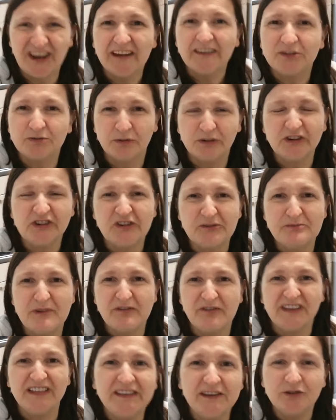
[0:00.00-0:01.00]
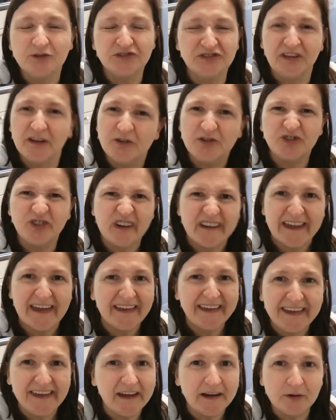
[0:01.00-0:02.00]
Jack's watching my videos now, so I
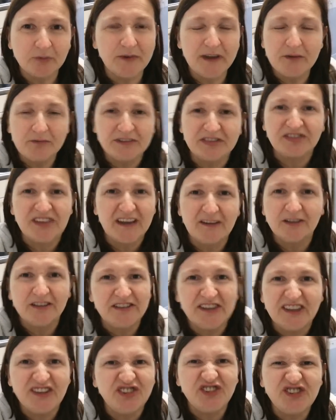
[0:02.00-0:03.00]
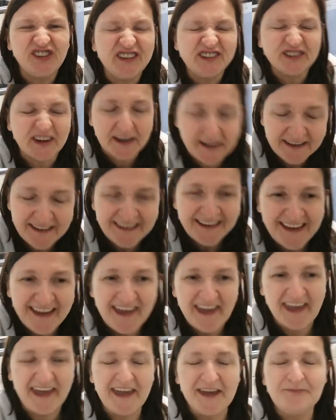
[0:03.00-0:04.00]
can't get away with telling you in secret.
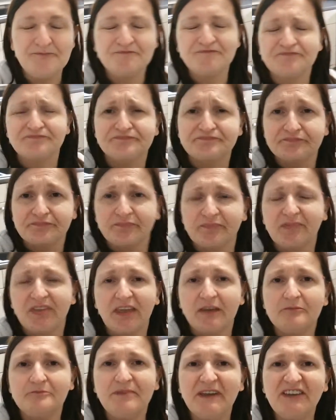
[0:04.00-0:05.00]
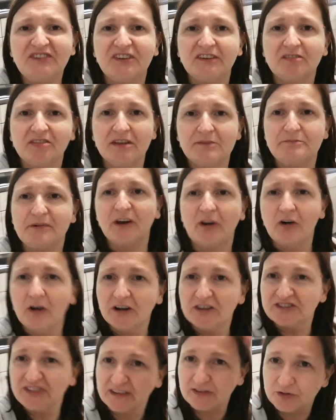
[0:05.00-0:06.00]
Um, basically,
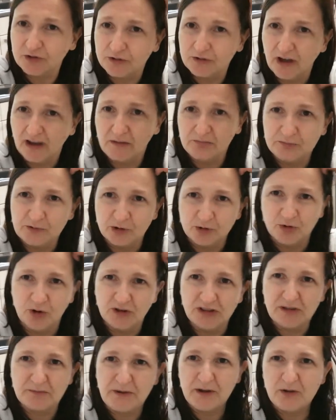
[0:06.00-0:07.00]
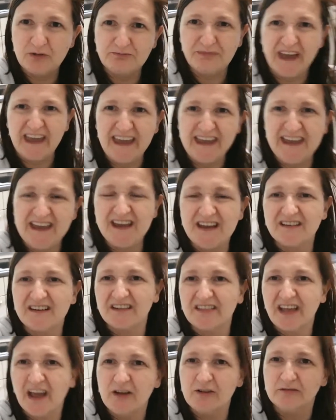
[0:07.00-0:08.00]
because I do, I'm going on about my hair
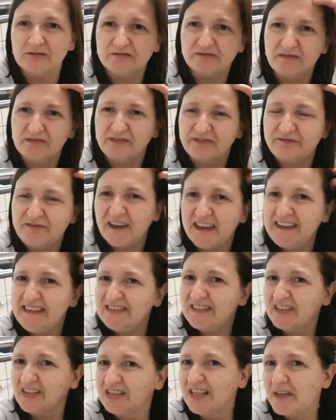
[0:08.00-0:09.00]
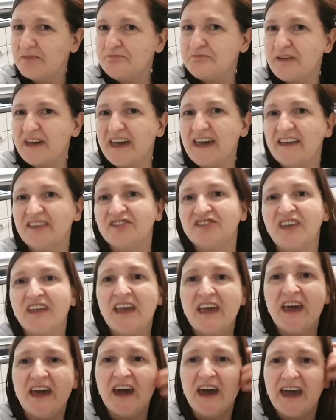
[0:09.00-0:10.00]
and how fine and limp it is.
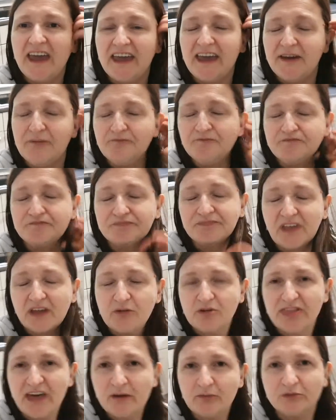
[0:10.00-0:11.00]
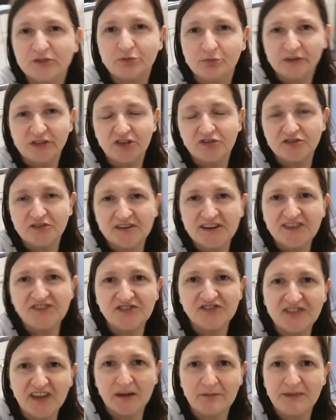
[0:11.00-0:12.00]
Um, that was one of the
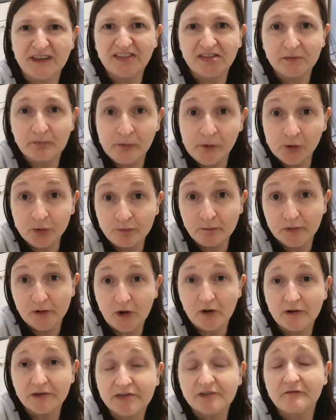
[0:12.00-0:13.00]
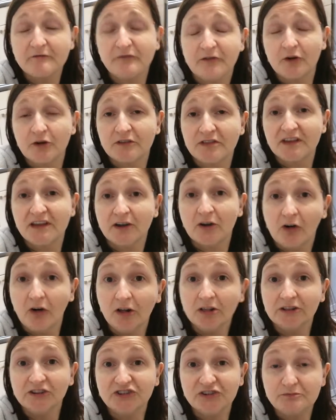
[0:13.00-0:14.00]
reasons that I made the bone broth for the
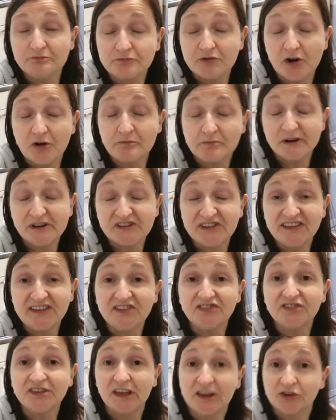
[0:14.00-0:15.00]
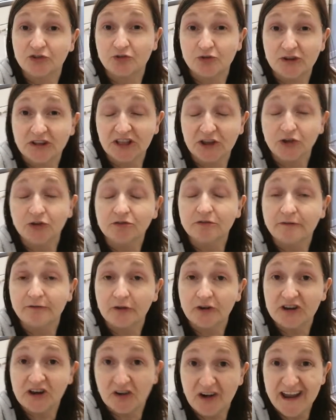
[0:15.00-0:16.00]
collagen properties. It's really good
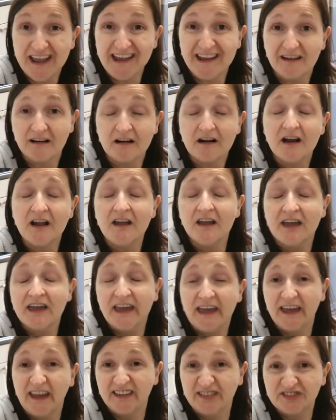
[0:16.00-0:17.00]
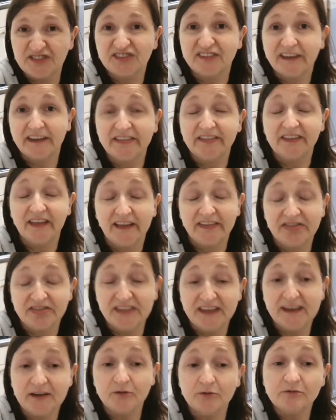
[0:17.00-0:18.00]
for your hair and skin and
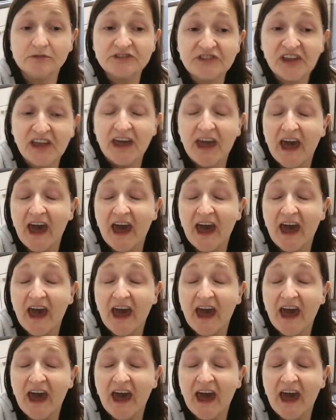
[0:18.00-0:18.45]
nails